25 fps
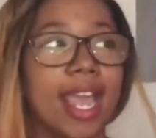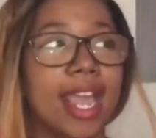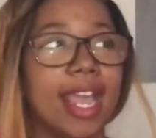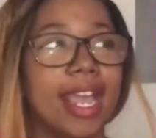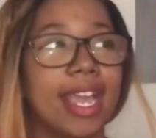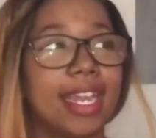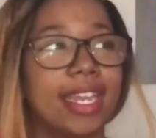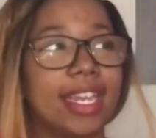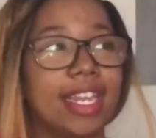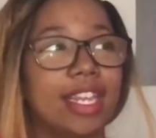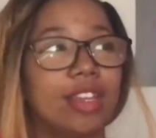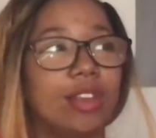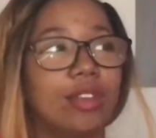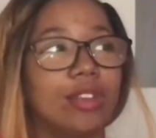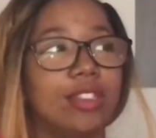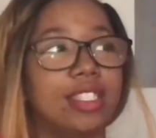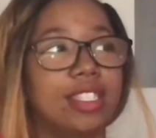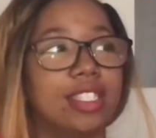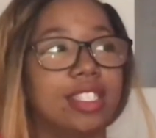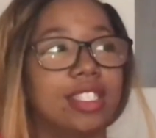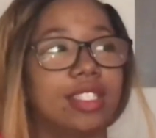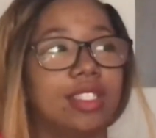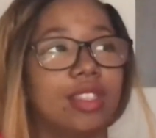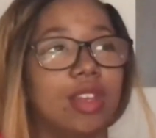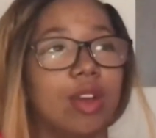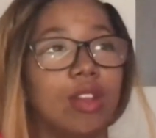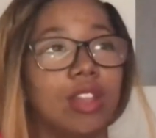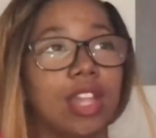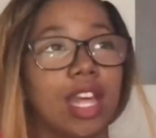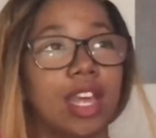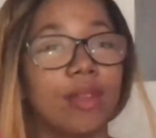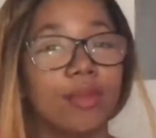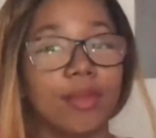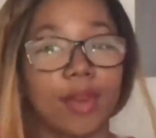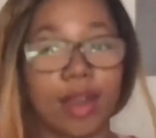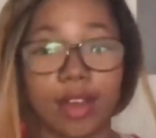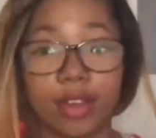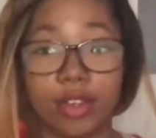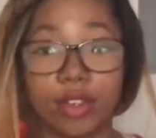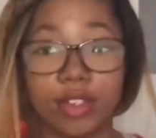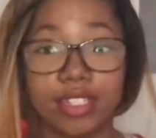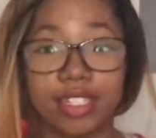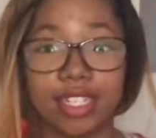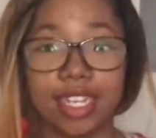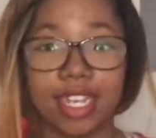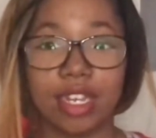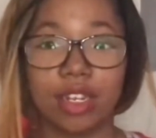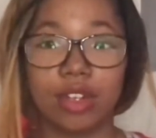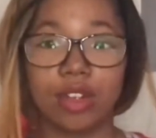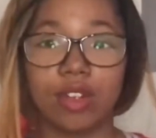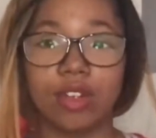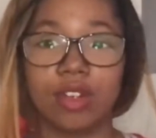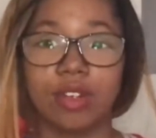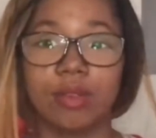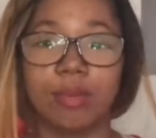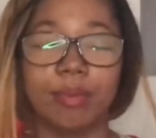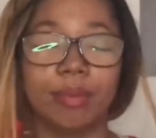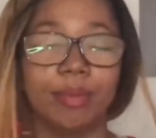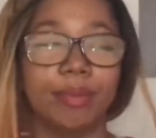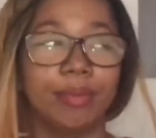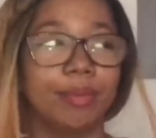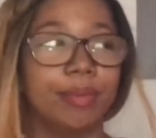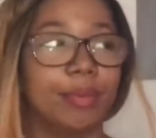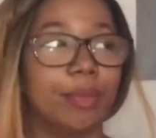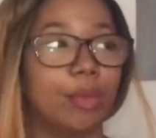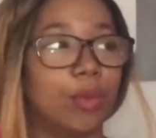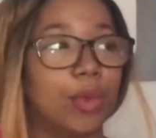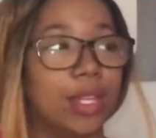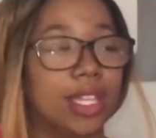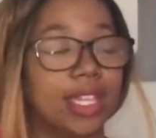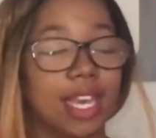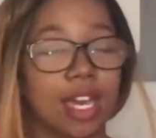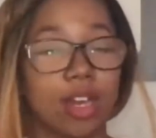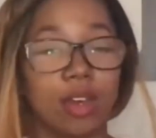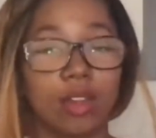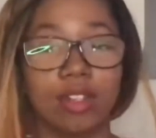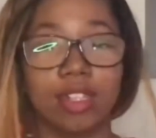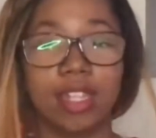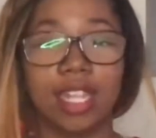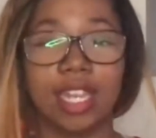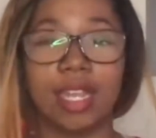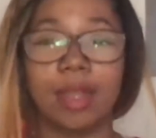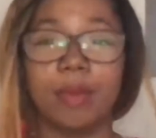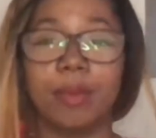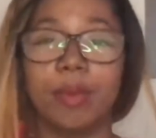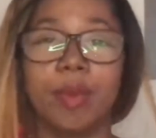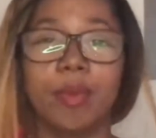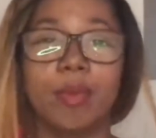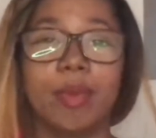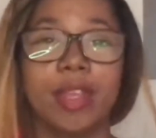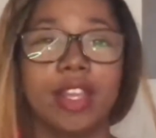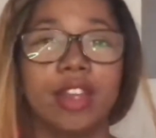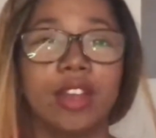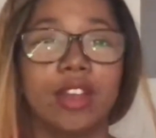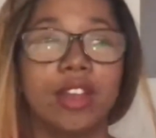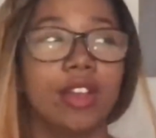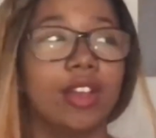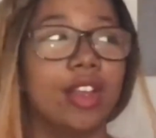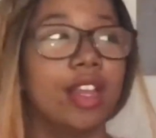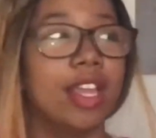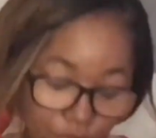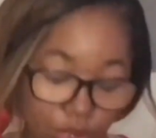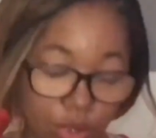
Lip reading: and it'll just go live on your channel without like a premiere,